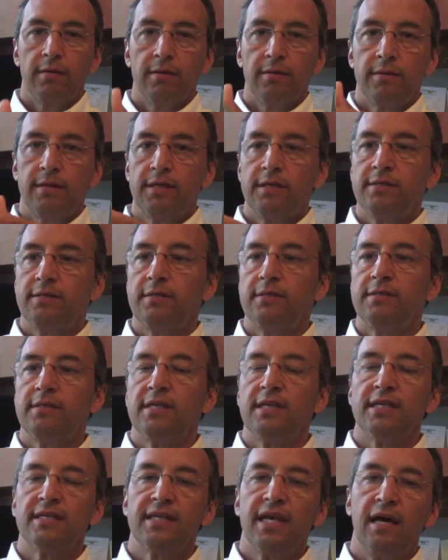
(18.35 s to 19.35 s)
This is an
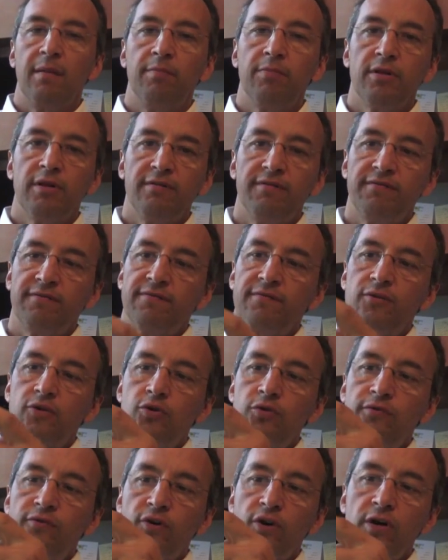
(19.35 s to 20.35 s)
example of
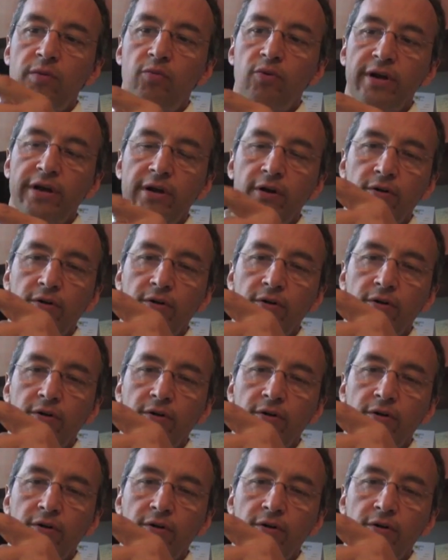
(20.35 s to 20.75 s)
two vertebrae